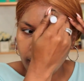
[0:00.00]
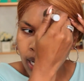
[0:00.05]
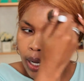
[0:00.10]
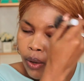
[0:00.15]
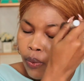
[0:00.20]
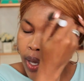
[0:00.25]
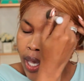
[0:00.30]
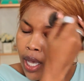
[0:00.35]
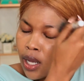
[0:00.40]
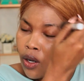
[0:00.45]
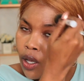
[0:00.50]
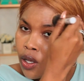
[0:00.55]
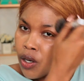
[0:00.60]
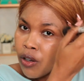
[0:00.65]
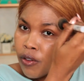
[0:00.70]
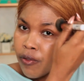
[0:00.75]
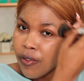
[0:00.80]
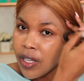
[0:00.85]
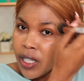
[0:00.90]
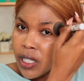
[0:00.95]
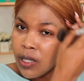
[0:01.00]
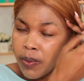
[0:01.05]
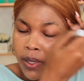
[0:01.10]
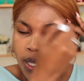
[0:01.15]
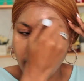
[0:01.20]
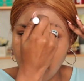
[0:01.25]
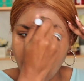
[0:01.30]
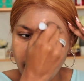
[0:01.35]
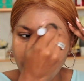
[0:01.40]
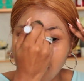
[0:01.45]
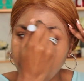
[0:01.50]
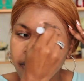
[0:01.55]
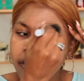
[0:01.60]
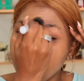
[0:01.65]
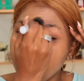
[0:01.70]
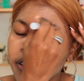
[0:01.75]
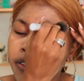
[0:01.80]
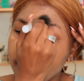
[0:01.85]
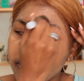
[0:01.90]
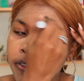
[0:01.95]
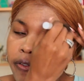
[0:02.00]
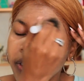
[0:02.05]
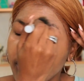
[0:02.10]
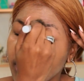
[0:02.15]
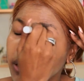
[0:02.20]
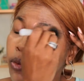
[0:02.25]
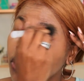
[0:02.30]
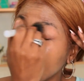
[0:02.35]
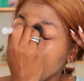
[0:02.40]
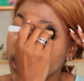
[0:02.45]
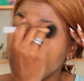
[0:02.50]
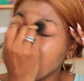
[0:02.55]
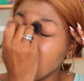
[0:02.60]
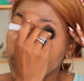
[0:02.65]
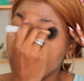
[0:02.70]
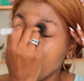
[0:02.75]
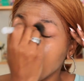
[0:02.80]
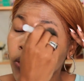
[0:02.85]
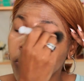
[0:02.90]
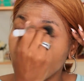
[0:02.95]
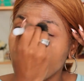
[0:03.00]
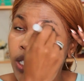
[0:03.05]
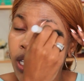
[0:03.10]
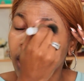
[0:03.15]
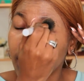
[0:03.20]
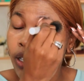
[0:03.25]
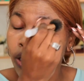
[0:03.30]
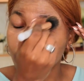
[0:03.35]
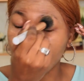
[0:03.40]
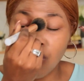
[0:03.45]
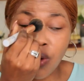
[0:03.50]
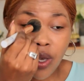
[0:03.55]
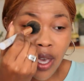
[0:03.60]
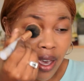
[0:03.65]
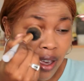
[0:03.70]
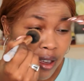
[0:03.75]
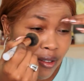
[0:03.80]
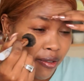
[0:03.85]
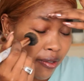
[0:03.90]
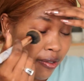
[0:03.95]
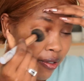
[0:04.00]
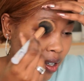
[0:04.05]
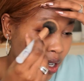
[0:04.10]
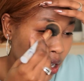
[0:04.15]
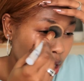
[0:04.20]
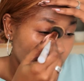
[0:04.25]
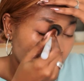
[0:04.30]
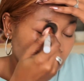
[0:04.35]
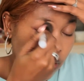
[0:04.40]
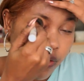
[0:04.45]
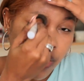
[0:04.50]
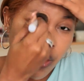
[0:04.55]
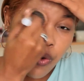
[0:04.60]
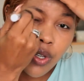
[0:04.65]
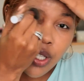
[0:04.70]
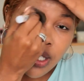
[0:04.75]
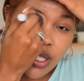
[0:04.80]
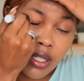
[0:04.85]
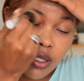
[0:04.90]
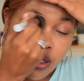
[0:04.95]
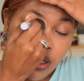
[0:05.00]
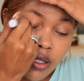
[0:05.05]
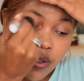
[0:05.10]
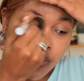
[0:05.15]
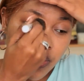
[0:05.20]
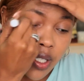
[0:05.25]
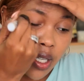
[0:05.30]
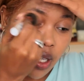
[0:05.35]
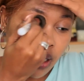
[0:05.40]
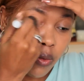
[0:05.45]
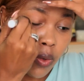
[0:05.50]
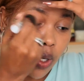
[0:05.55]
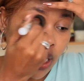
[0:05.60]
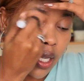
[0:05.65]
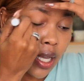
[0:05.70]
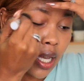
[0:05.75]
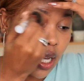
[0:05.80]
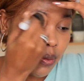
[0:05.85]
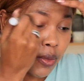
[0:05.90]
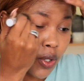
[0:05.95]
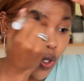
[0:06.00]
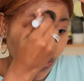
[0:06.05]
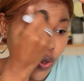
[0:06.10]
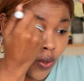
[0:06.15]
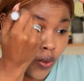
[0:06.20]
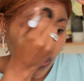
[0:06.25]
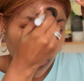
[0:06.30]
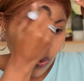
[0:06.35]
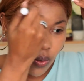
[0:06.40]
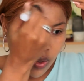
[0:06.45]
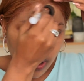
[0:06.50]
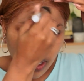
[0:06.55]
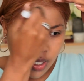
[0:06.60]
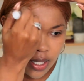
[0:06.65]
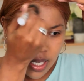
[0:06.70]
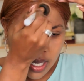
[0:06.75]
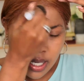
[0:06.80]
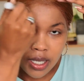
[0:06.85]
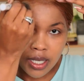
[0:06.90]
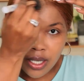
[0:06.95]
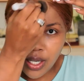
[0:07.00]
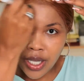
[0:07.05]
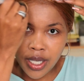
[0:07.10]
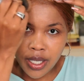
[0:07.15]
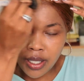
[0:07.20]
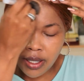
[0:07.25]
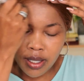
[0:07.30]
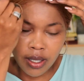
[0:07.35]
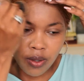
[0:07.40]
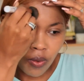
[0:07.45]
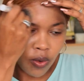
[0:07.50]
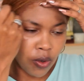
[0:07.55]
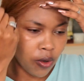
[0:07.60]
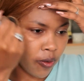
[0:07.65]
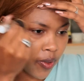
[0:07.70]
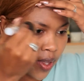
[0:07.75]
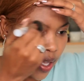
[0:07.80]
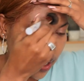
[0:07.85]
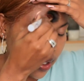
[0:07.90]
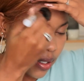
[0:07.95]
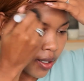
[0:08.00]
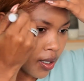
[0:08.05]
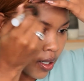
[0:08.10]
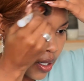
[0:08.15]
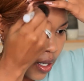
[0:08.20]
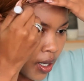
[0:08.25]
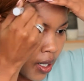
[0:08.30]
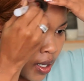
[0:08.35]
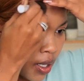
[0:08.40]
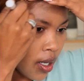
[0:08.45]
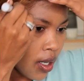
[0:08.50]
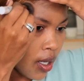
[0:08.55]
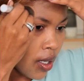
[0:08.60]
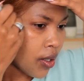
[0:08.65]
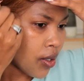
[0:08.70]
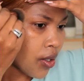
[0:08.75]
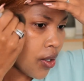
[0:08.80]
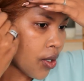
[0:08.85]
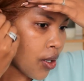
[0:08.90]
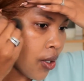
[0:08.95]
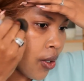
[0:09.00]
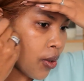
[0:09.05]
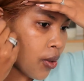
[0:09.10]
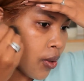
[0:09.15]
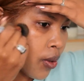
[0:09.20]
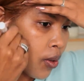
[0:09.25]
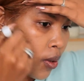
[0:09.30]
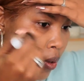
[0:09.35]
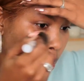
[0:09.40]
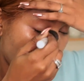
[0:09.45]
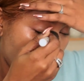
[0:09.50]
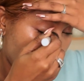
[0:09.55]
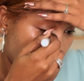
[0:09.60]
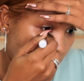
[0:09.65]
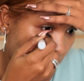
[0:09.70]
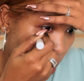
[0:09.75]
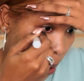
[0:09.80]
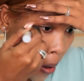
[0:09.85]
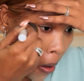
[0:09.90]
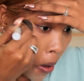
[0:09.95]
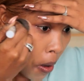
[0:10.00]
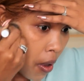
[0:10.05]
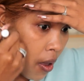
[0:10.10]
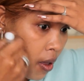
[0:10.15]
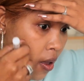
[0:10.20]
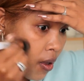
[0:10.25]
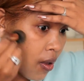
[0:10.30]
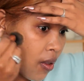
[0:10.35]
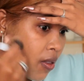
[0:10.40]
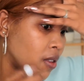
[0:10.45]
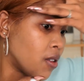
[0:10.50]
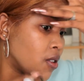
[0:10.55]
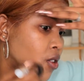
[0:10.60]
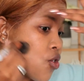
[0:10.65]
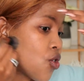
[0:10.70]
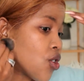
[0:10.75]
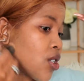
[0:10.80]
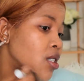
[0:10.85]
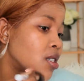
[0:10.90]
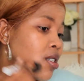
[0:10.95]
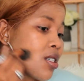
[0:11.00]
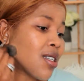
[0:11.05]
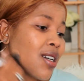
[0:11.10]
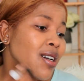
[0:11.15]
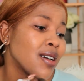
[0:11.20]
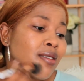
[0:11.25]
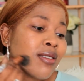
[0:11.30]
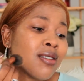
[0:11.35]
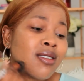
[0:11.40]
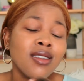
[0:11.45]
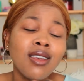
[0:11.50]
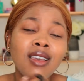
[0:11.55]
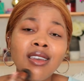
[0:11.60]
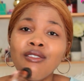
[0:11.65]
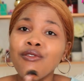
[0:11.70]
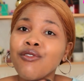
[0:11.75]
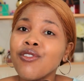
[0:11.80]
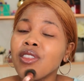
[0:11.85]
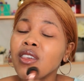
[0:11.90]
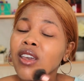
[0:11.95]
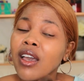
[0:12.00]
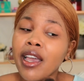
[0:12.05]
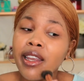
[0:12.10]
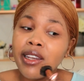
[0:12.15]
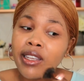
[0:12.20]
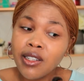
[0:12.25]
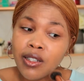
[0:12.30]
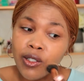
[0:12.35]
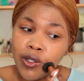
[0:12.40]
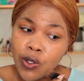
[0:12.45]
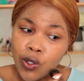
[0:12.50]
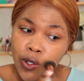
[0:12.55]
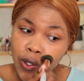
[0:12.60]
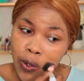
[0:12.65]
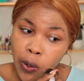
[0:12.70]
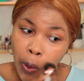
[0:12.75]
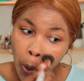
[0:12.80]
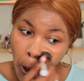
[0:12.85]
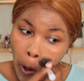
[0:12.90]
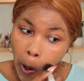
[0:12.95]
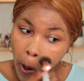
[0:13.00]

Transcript: I wear a lot of SPF 15 products because I do have very sensitive skin when it comes to the sun rays and all of that. So this just does everything I needed to do.